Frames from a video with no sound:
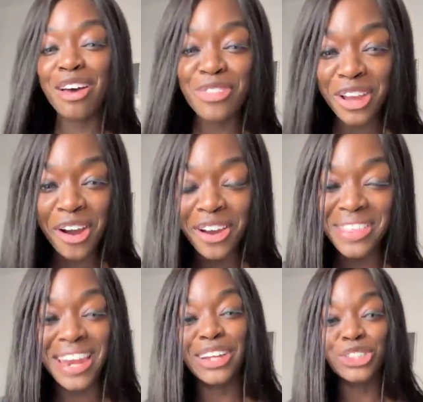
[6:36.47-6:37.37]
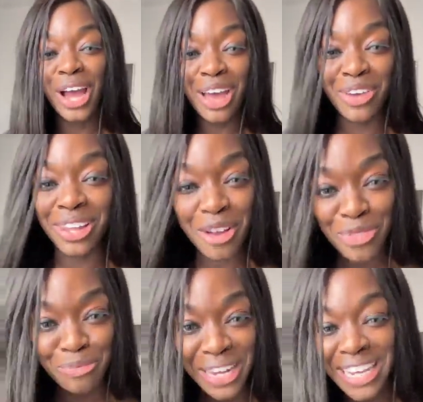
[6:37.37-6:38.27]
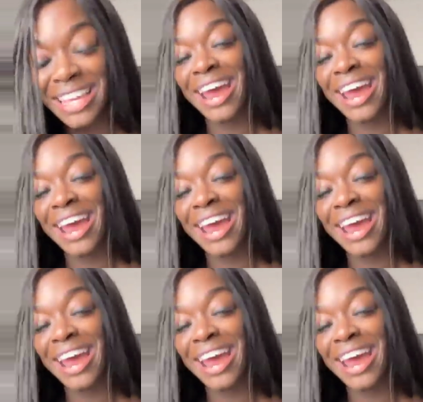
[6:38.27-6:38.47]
I love the car that I drive. I love the money